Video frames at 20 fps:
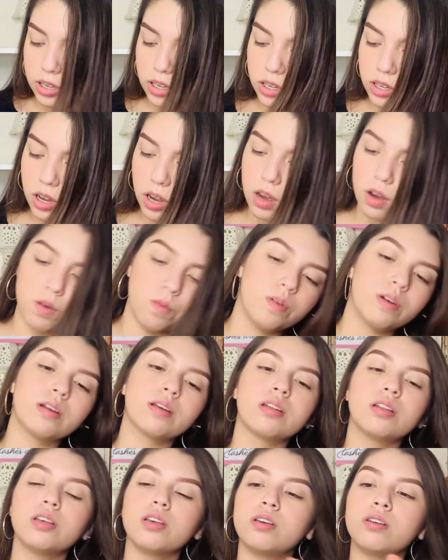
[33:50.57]
so what
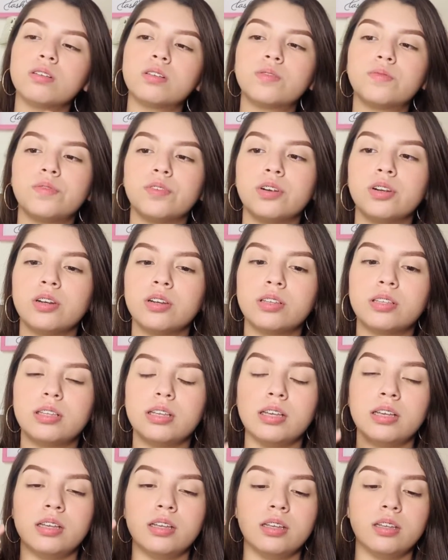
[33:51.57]
I'm going to use
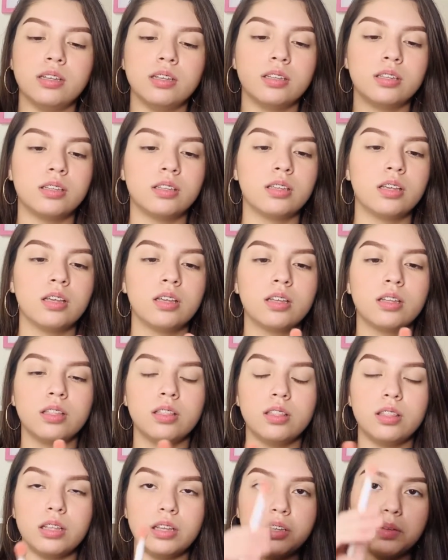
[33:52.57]
first is
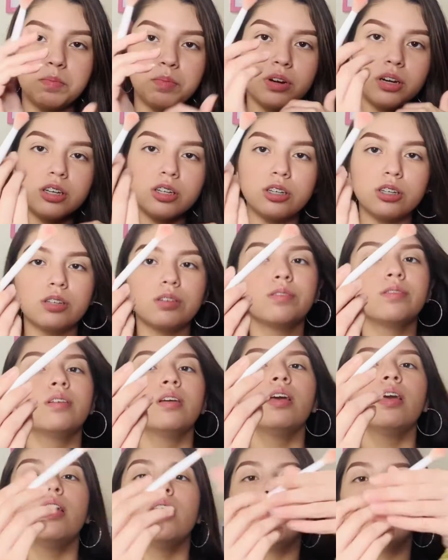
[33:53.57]
this brush,
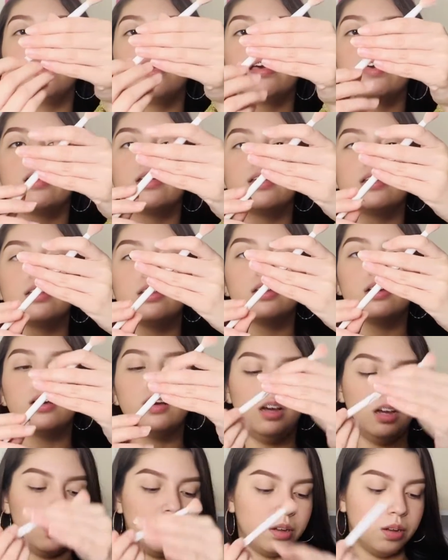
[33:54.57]
and
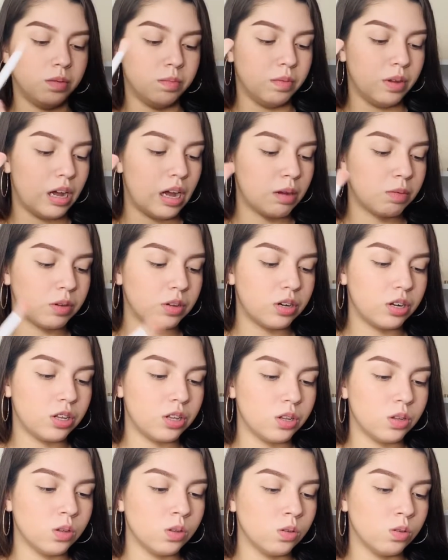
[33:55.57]
I'm going to
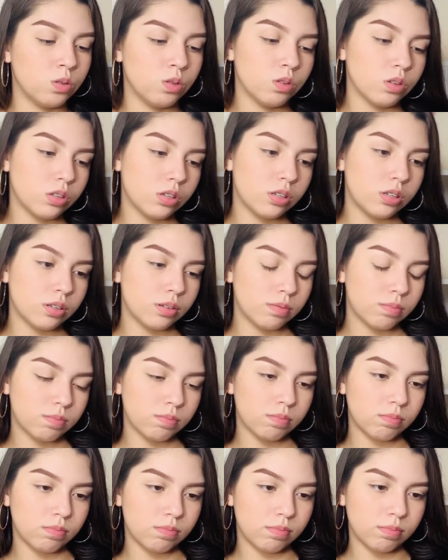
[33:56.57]
use
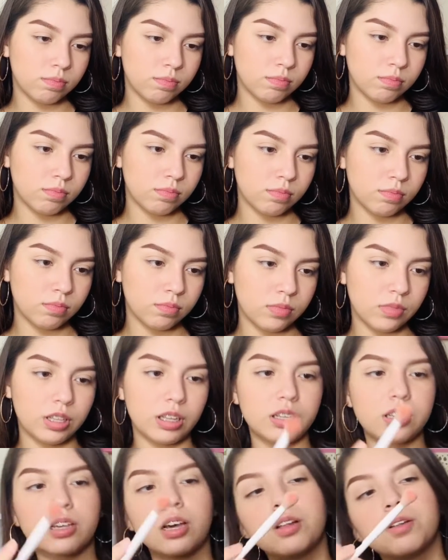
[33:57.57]

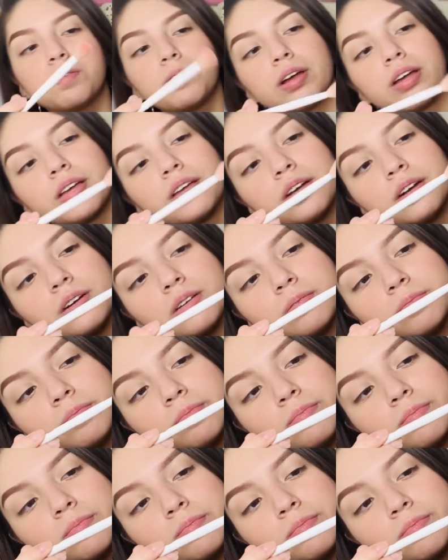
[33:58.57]
this color right here.